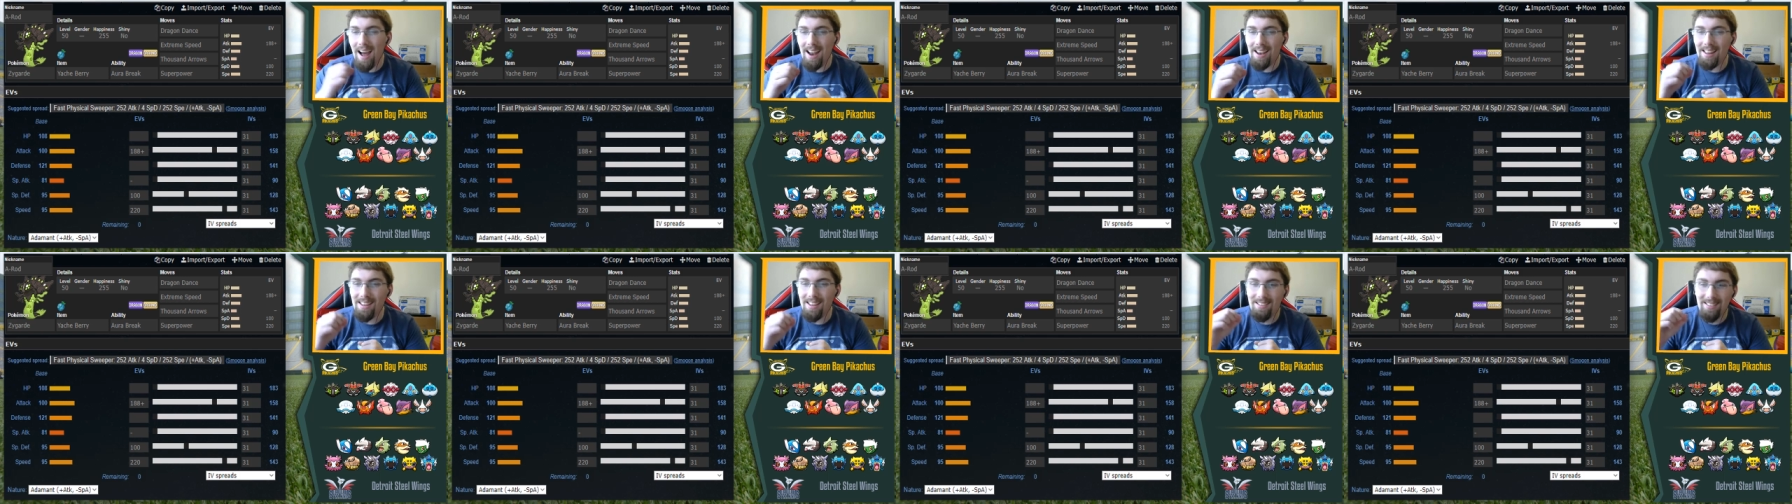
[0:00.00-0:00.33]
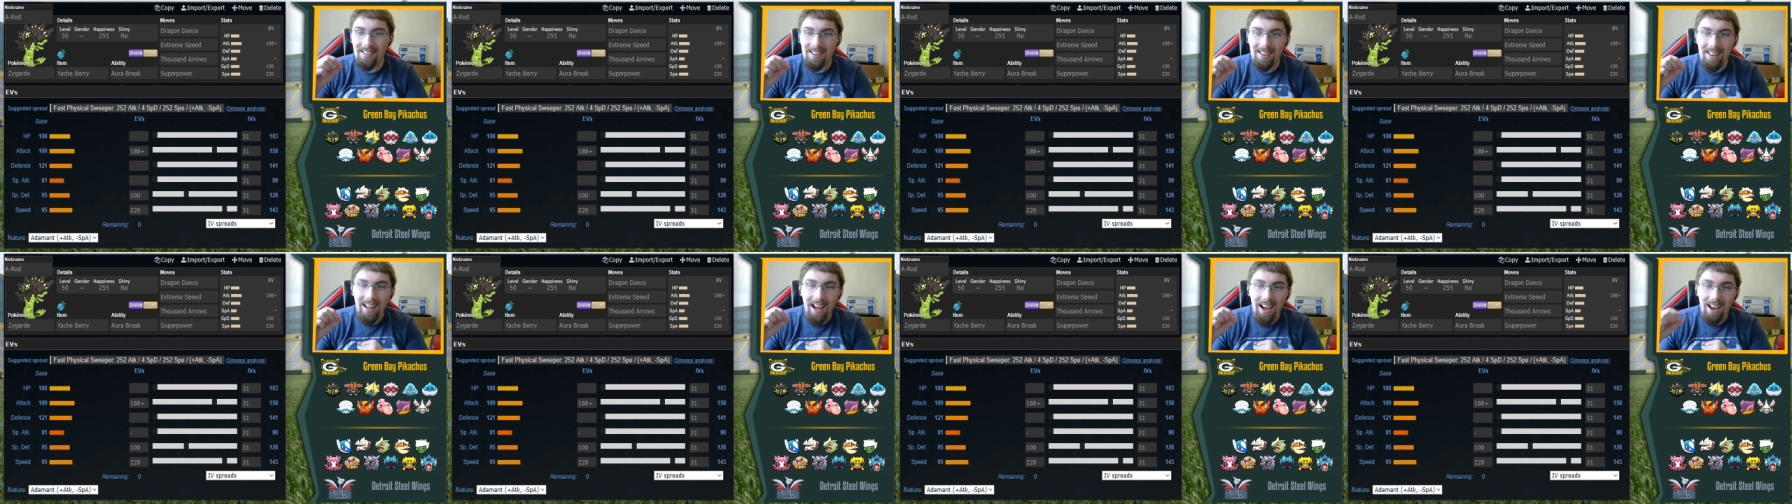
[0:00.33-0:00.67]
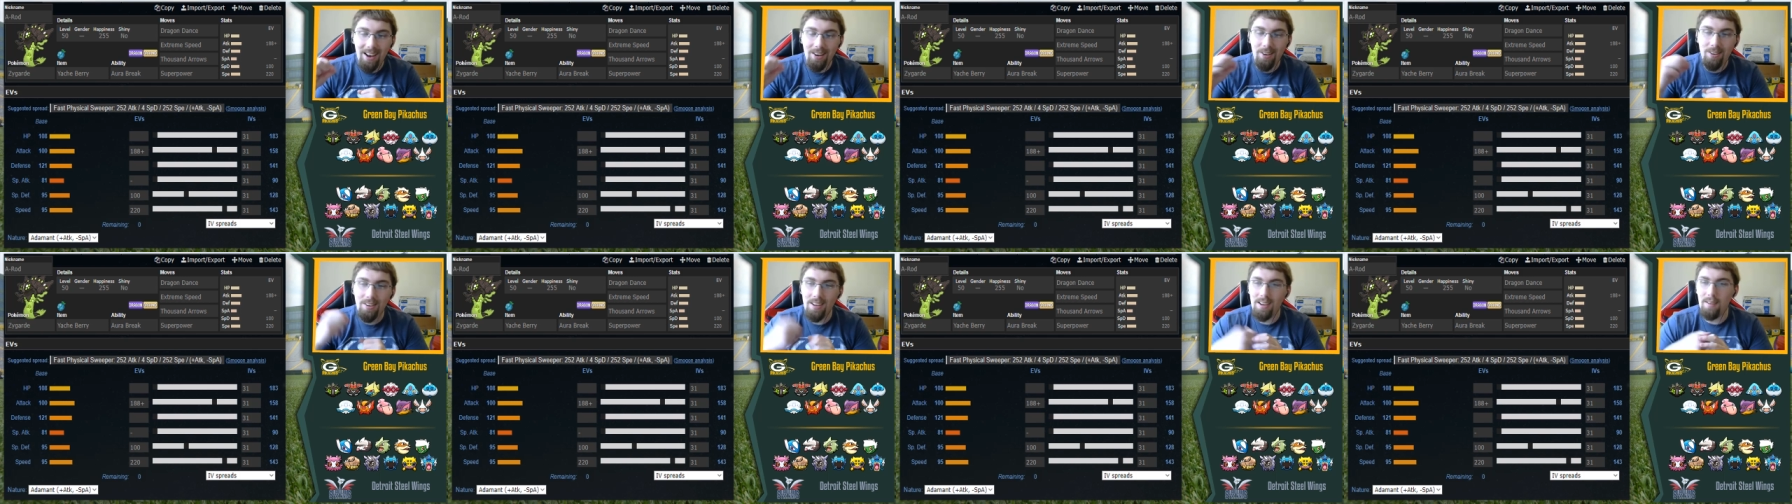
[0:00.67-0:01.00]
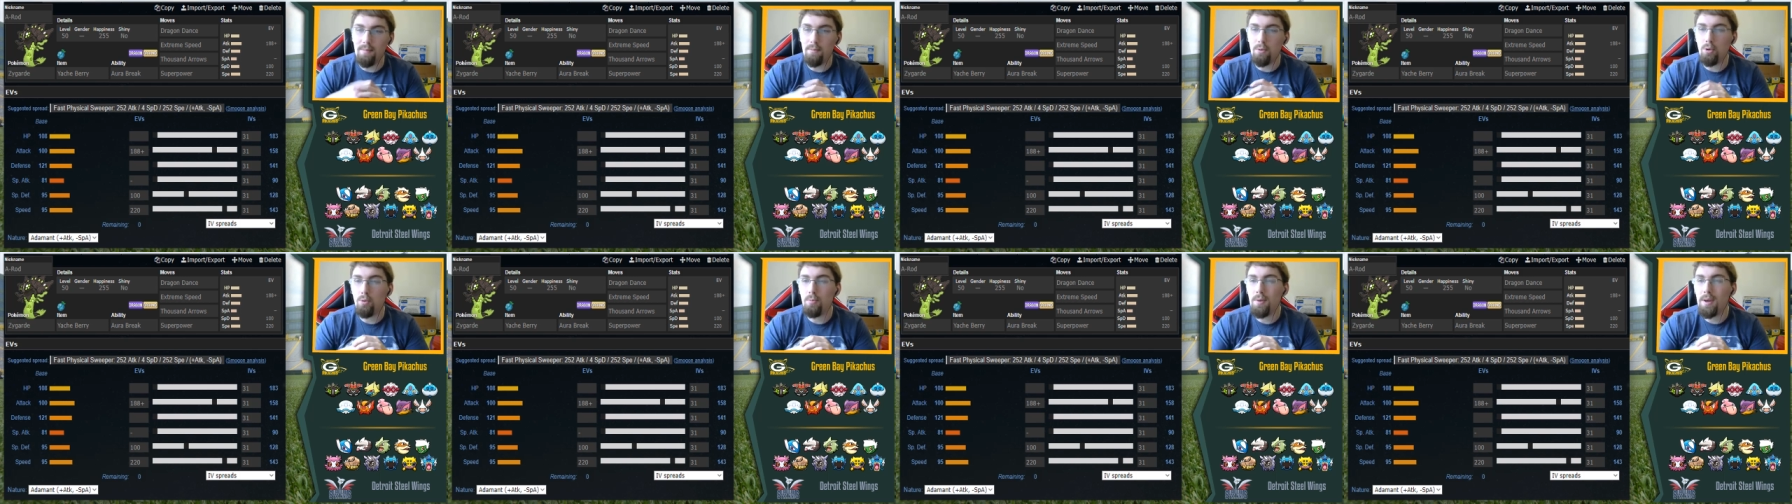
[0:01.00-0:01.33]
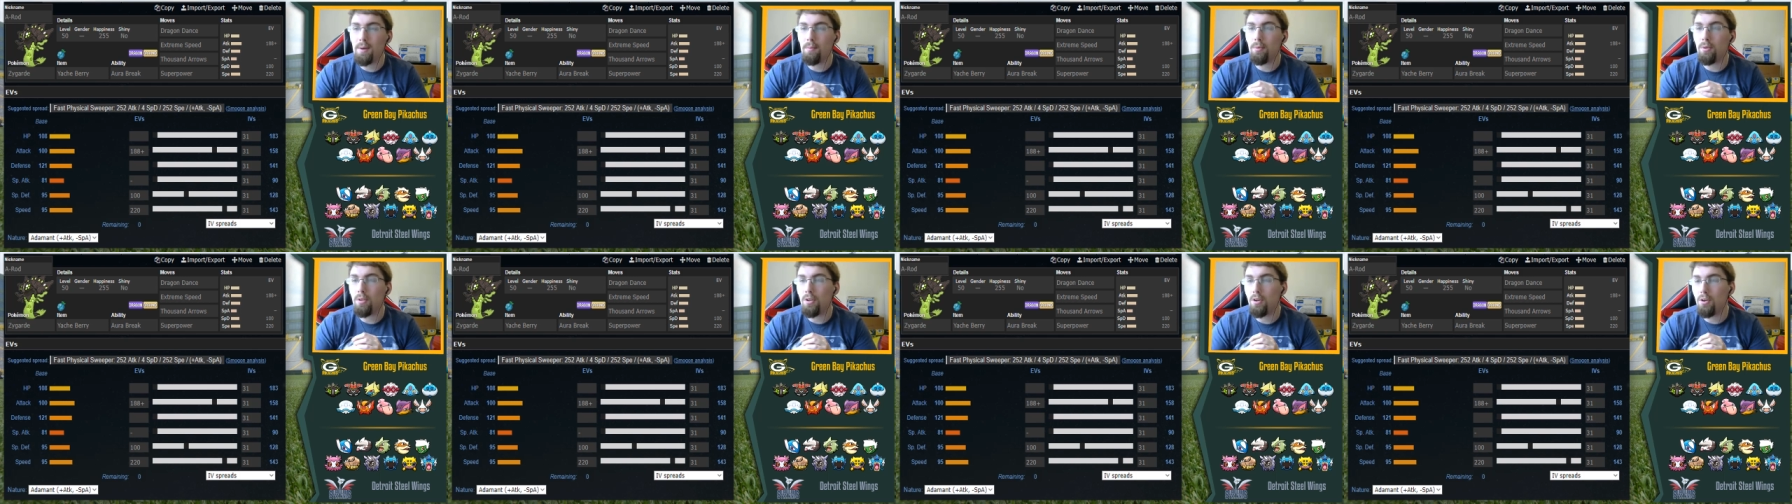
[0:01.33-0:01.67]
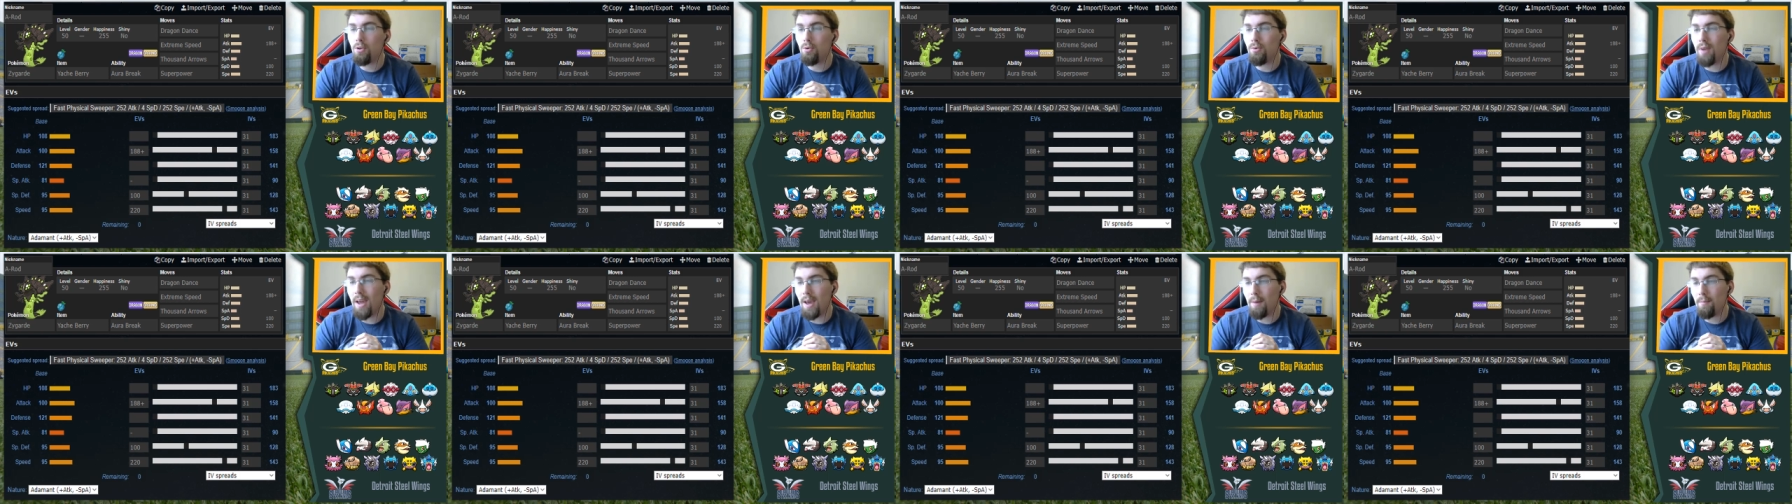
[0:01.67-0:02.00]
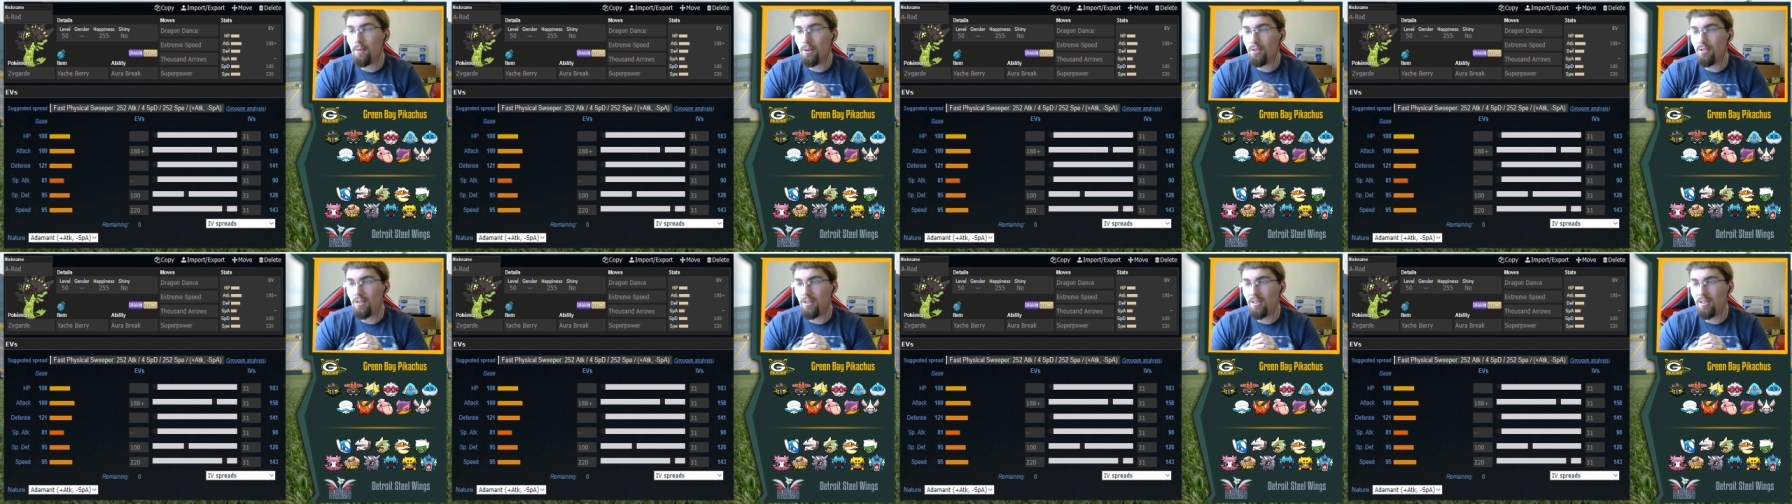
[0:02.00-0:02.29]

on his entire team to be able to do damage